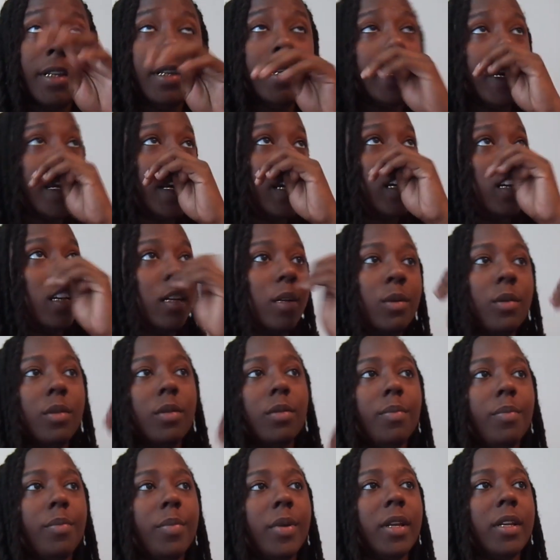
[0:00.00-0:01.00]
he had
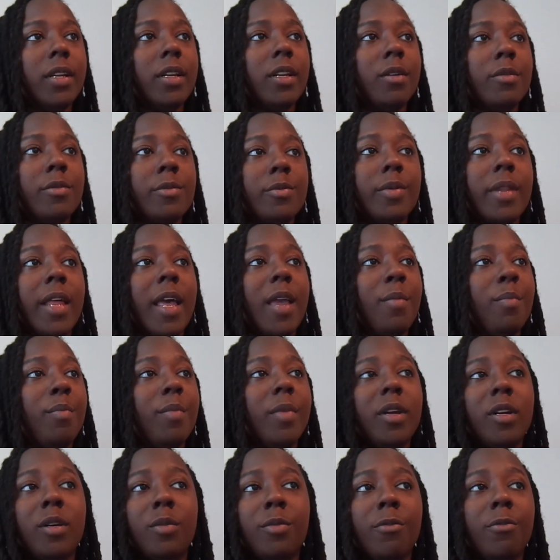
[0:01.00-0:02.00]
picked up some like
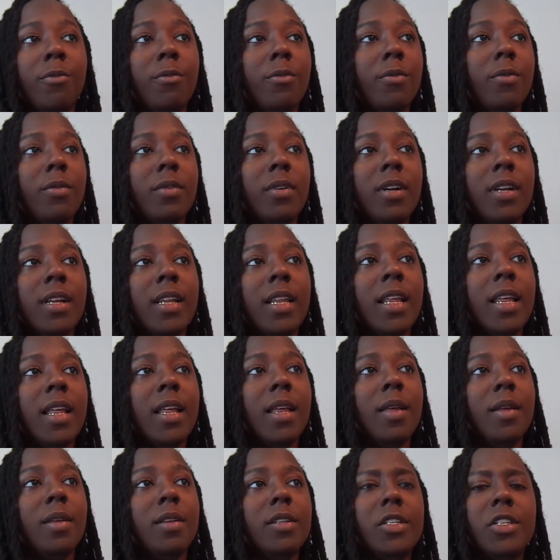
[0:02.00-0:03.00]
minimal
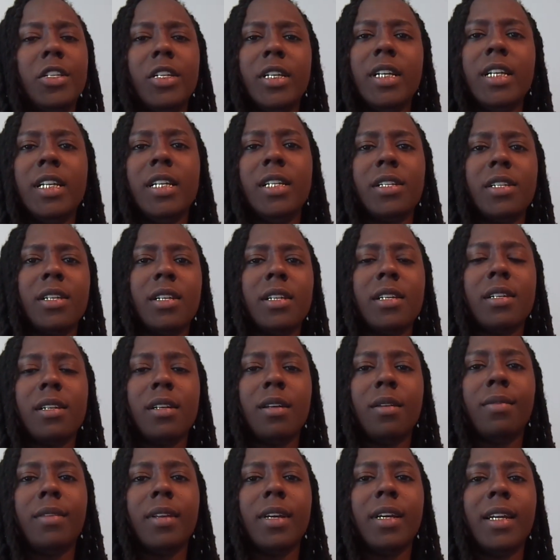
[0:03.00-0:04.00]
jeans and
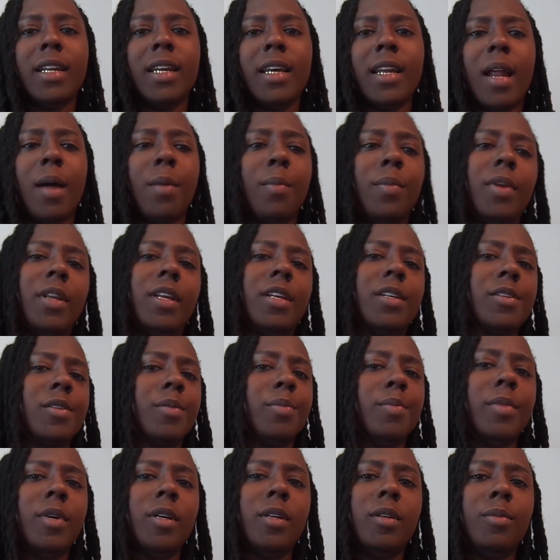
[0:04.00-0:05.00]
stuff like that. I'm gonna get
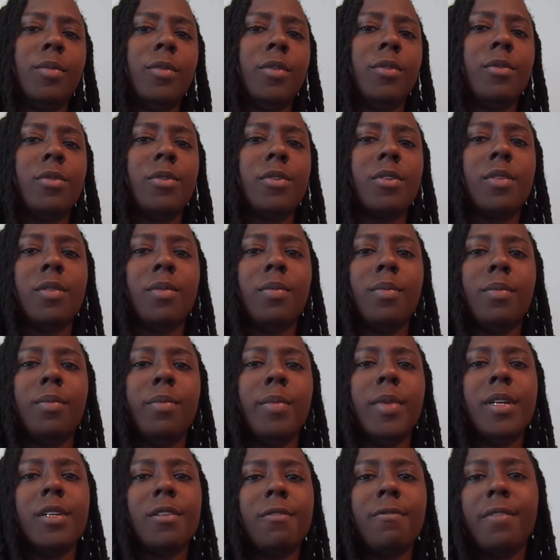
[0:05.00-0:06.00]
some minimal, some
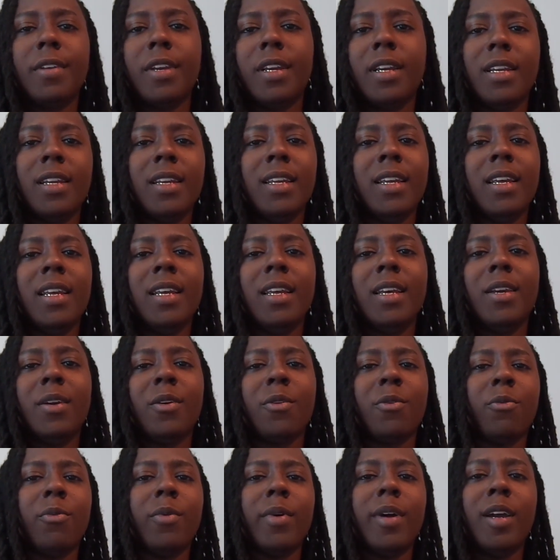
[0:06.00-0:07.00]
misfit
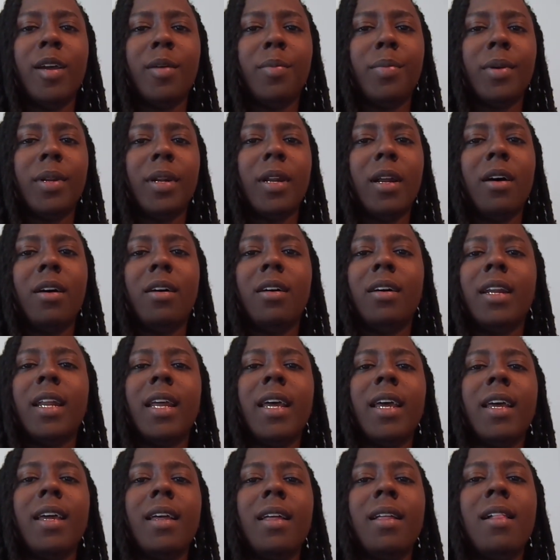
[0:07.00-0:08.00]
rep and all
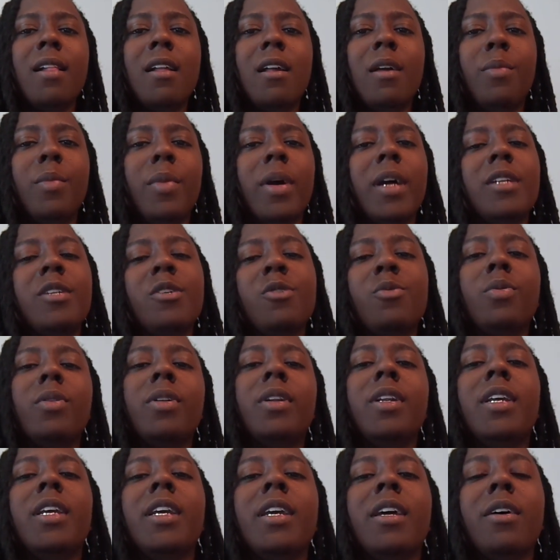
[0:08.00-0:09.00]
that. But I just
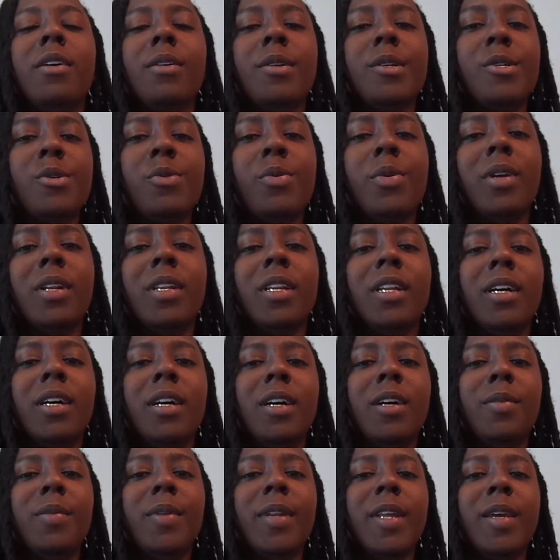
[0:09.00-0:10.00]
wanted to give y'all this quick
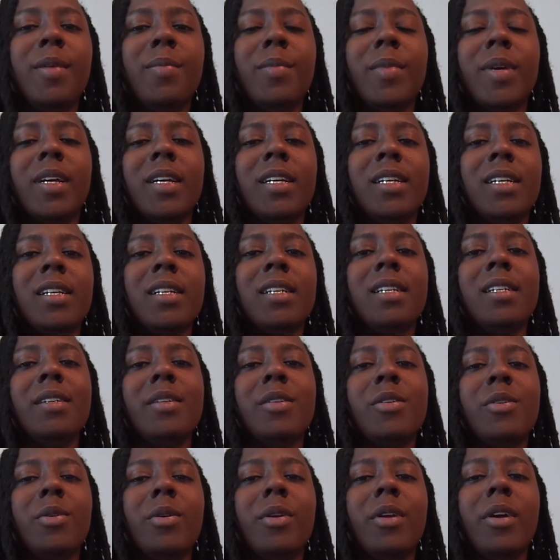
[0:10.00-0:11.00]
little update, man, to
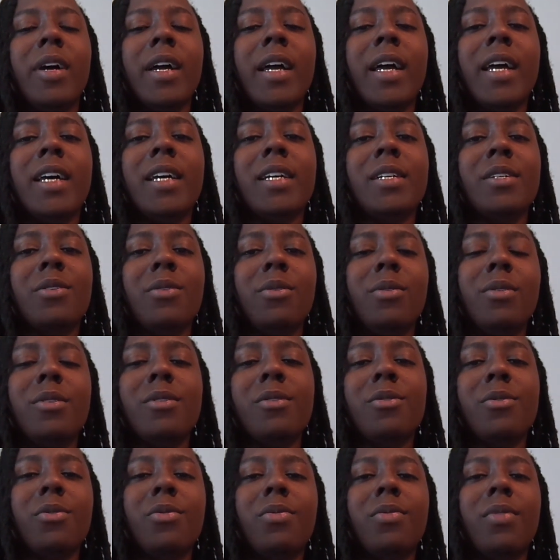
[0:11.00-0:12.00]
show y'all how it's going
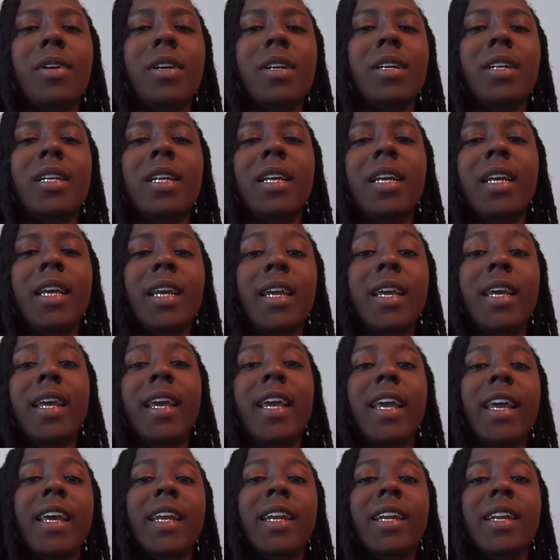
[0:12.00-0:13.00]
so far.
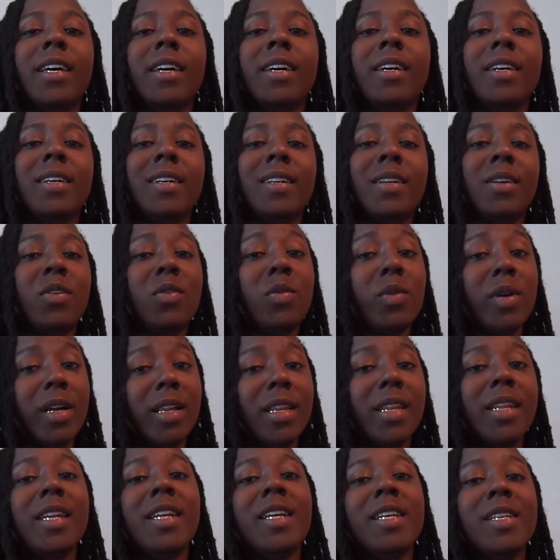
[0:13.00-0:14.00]
And
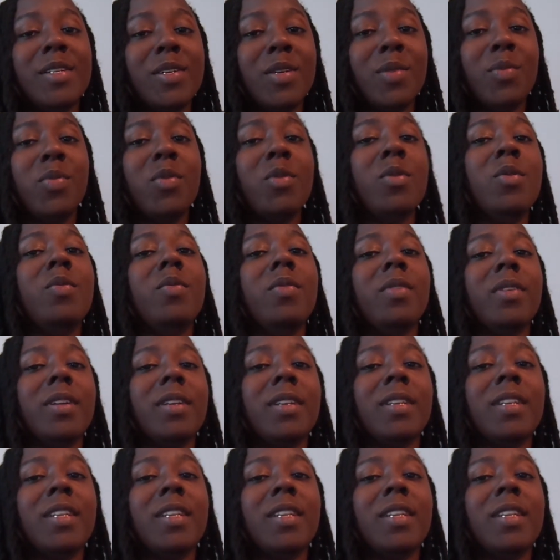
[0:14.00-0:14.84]
quality is improving.